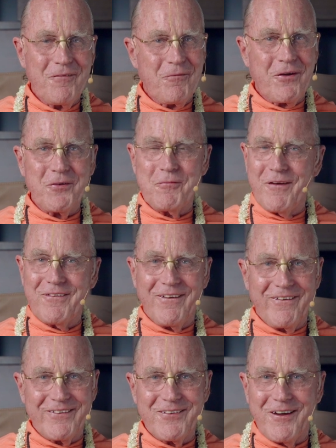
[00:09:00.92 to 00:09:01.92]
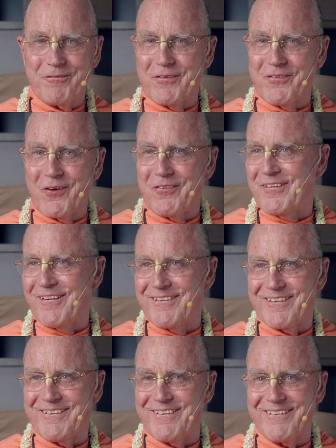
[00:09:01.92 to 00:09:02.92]
Mangal on top of Govardhan
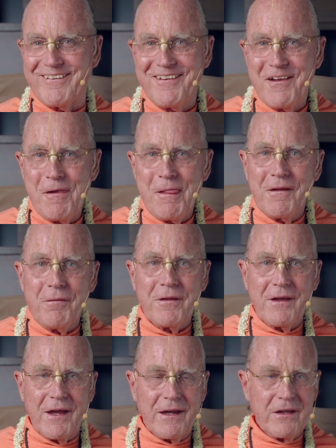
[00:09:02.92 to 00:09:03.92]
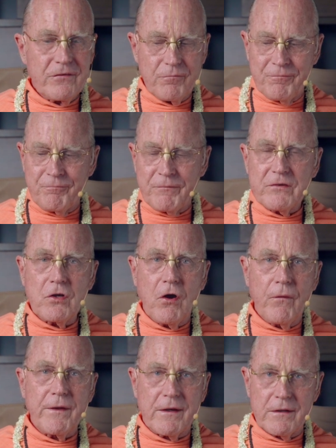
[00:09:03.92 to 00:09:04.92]
Hill. And he's
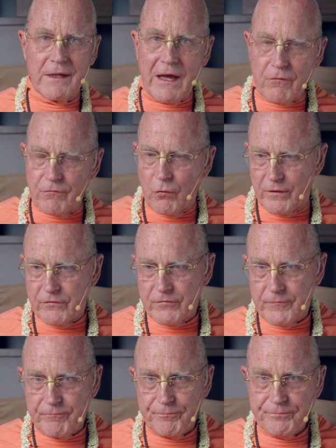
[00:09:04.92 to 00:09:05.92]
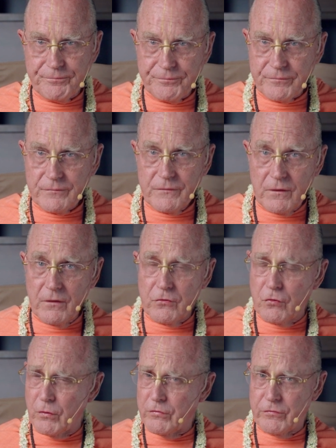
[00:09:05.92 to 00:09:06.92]
calling in a loud voice
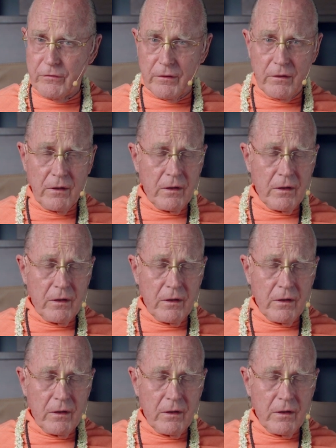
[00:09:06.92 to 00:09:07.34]
to Krishna.